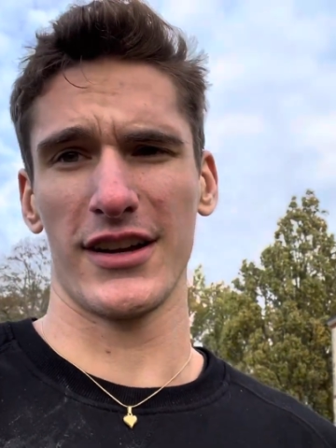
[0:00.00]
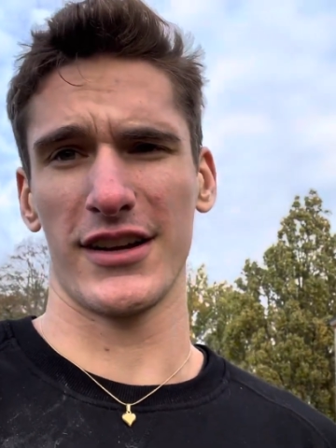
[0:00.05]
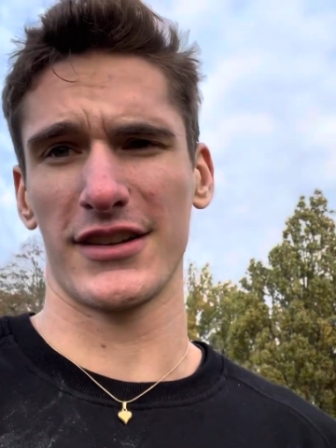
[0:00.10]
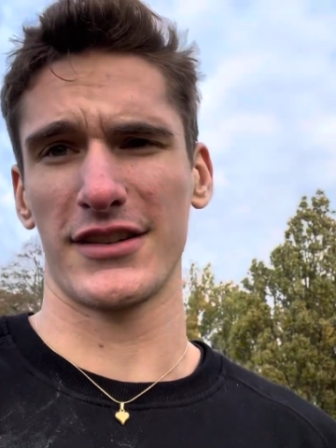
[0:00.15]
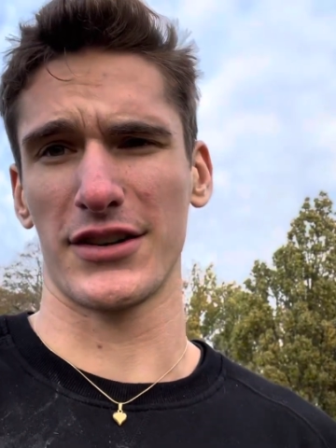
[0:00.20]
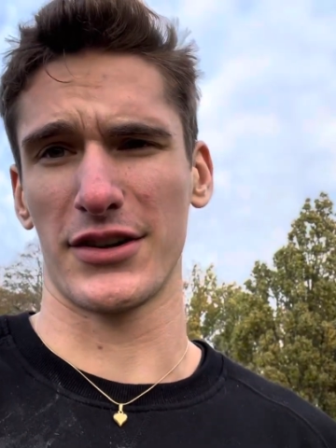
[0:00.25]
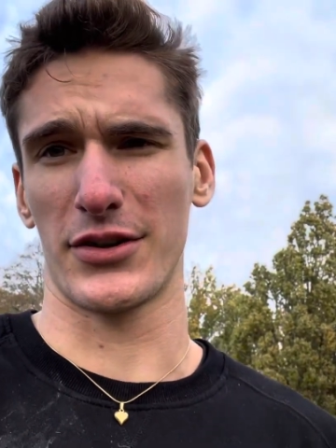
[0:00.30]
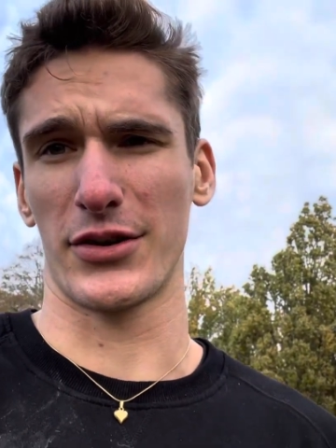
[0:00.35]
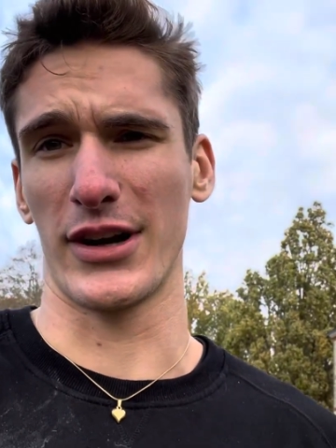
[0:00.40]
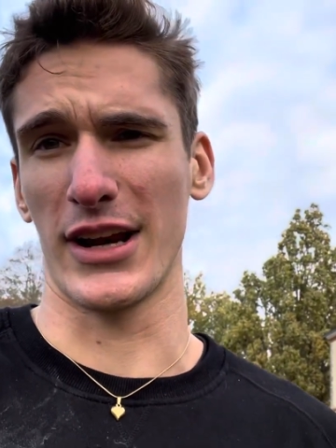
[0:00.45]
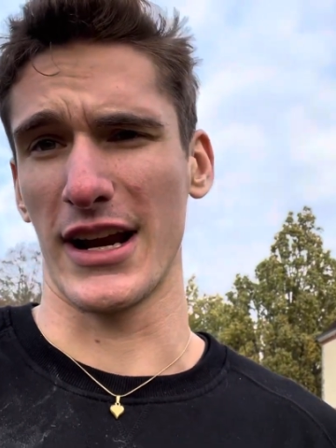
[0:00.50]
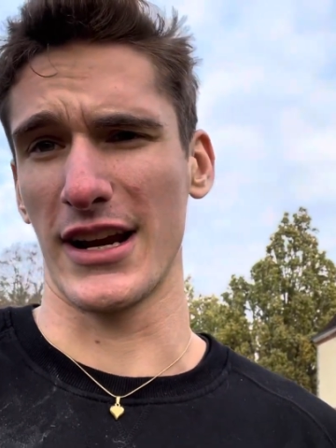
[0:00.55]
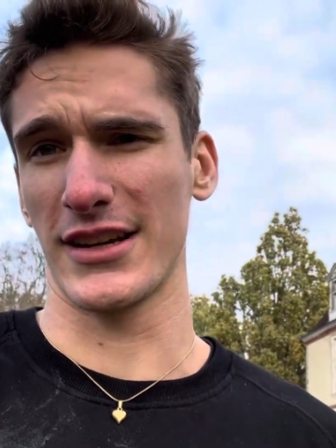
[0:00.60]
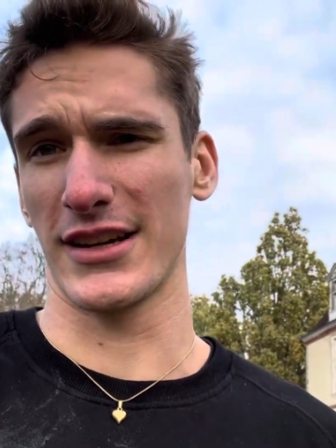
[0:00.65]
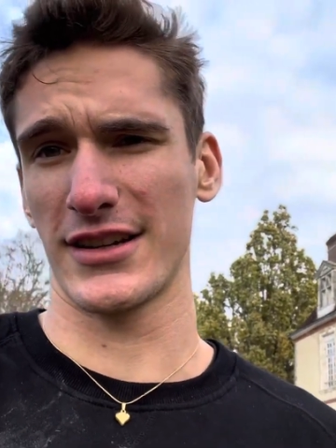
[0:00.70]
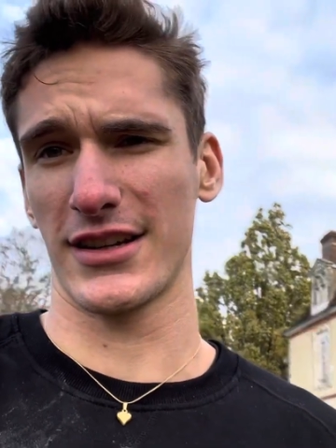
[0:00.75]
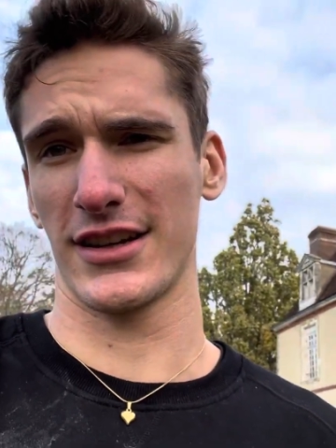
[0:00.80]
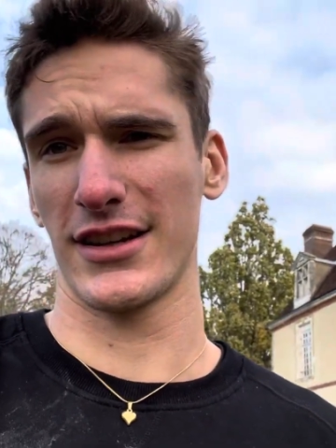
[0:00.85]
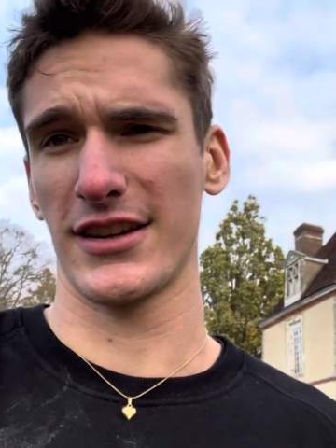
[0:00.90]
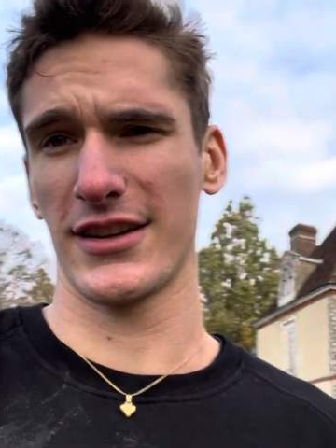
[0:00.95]
to
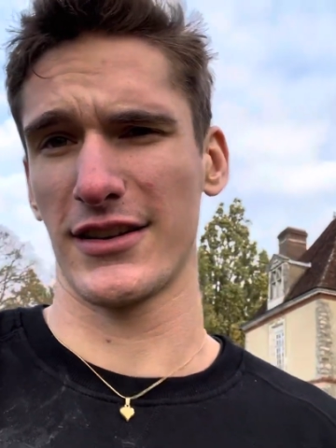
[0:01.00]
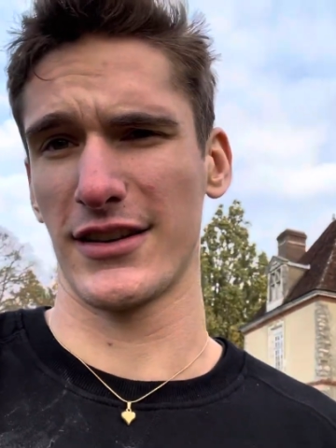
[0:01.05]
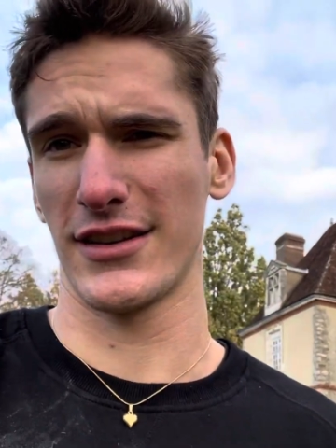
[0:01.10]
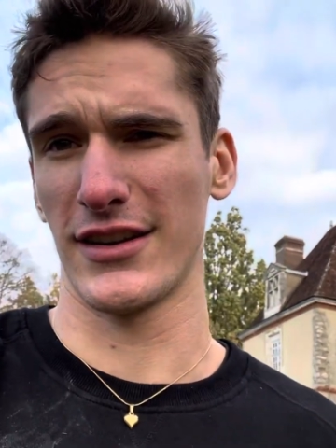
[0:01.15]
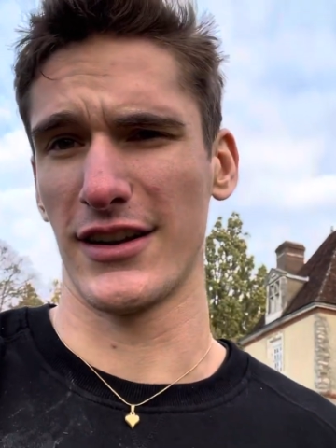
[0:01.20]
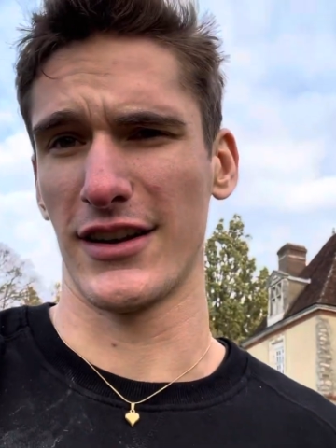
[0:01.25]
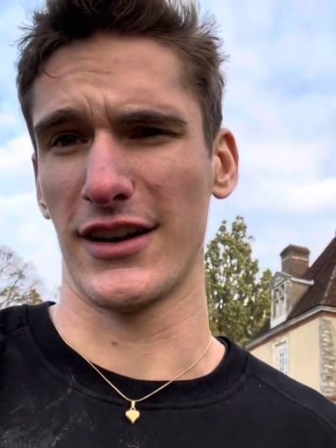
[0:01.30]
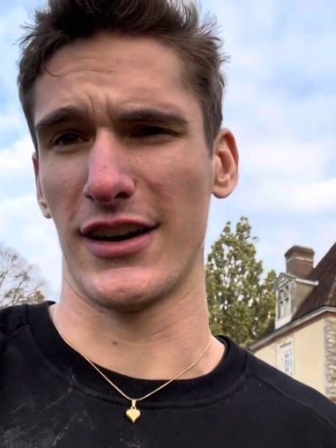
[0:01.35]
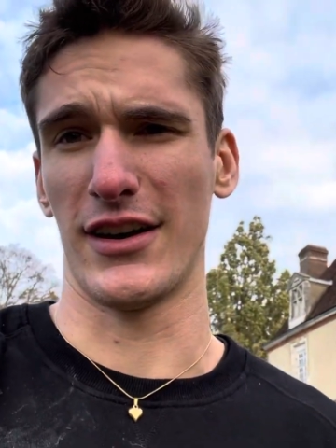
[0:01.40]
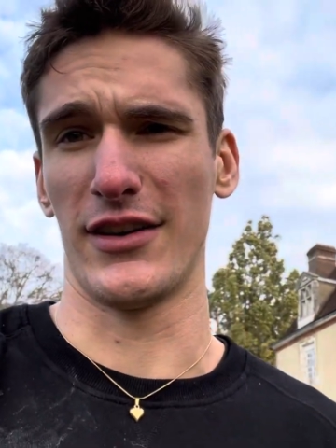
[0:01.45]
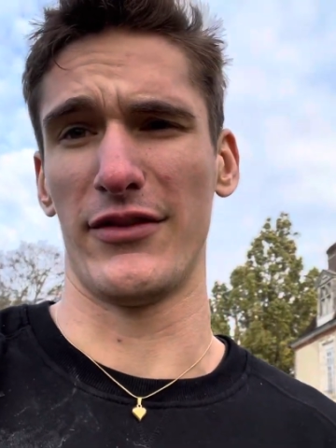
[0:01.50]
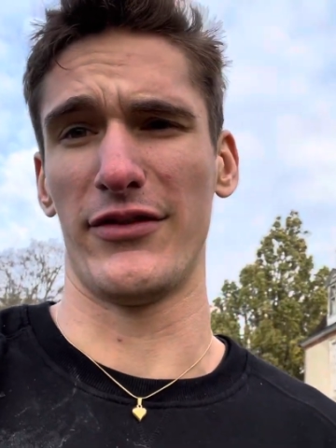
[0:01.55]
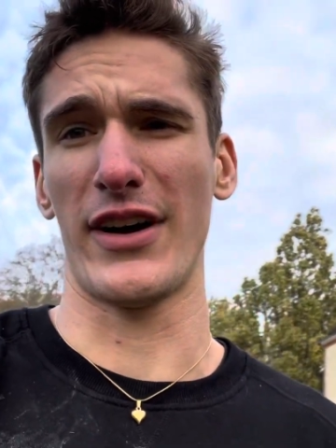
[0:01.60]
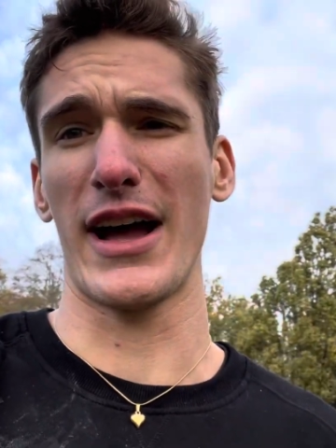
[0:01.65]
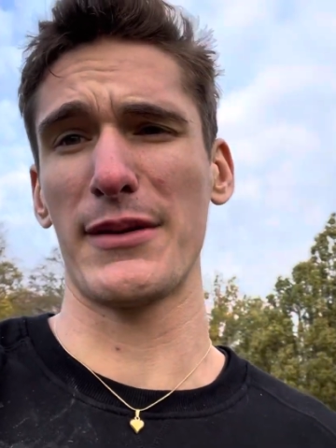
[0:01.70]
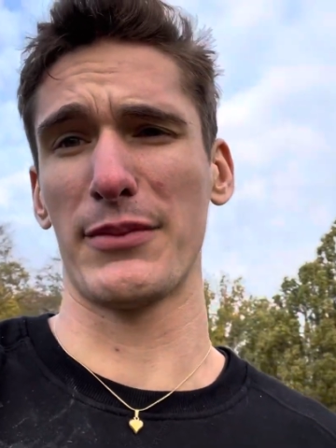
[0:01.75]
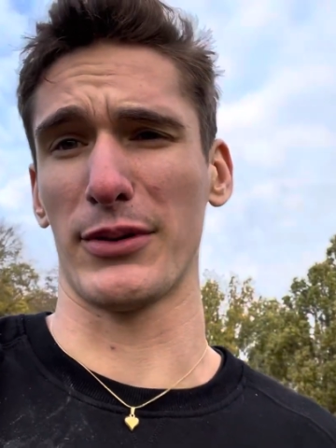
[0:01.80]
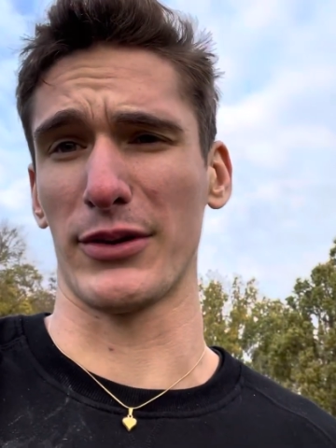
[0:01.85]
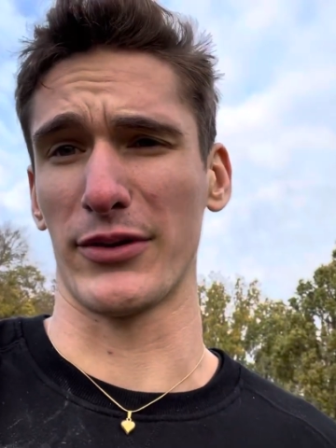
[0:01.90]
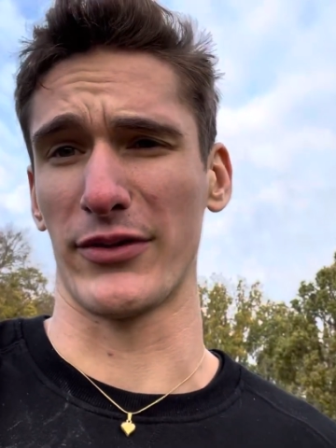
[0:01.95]
create a
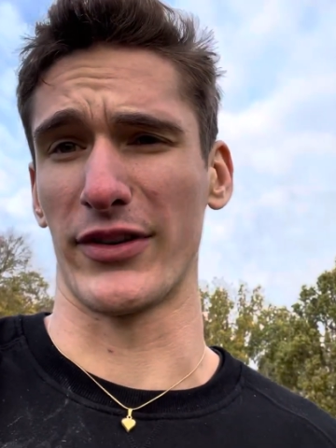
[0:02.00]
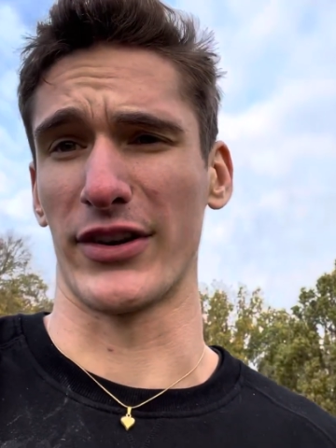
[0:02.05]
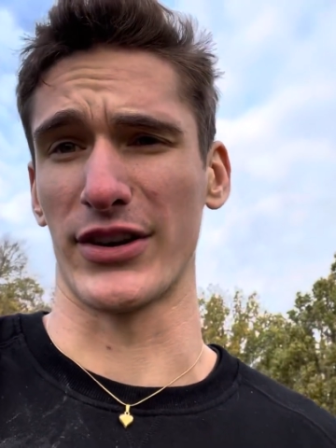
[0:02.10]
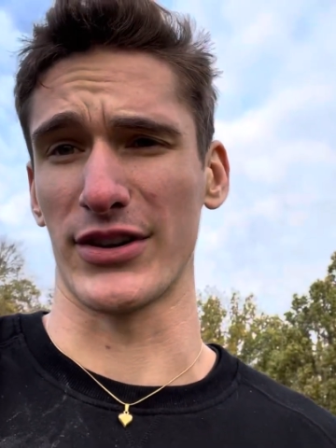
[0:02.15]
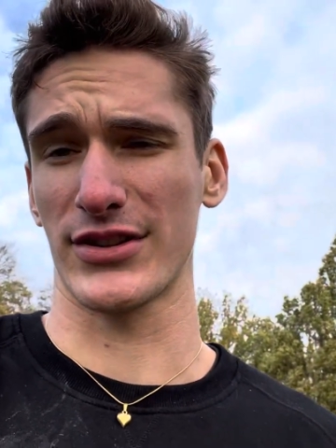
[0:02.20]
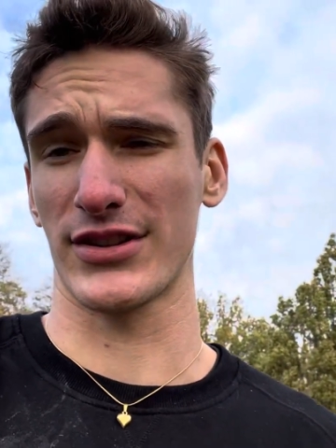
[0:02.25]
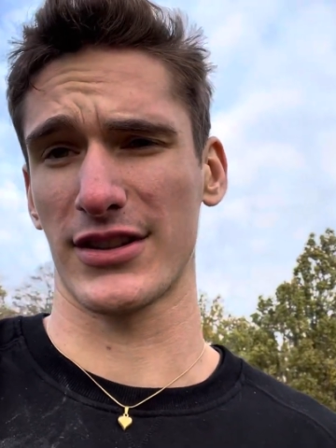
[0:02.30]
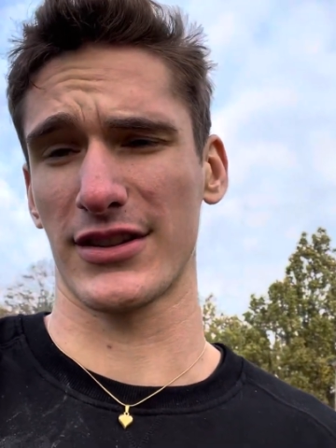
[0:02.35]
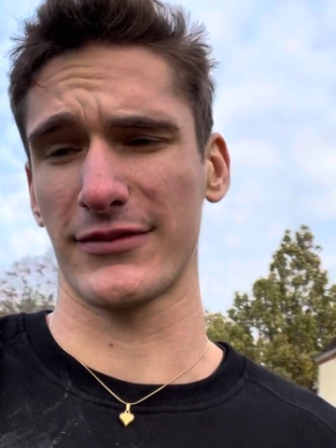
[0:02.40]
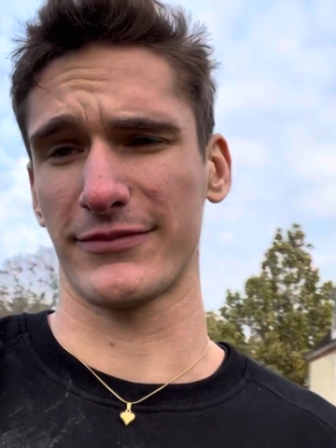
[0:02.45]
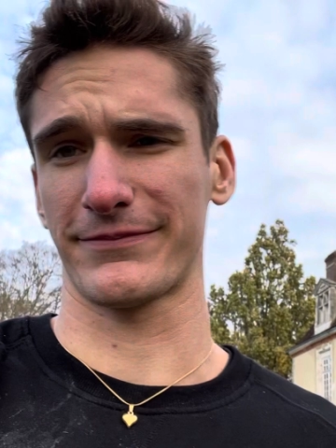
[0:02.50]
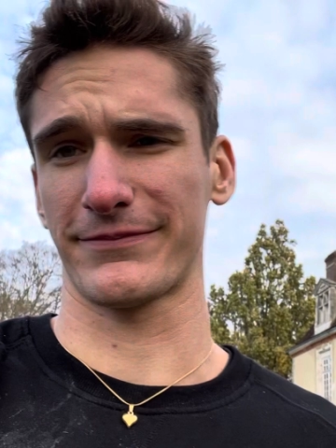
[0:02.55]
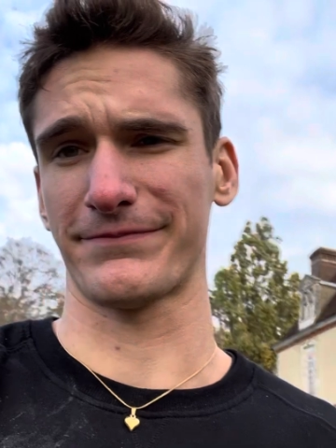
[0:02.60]
Vibleverse,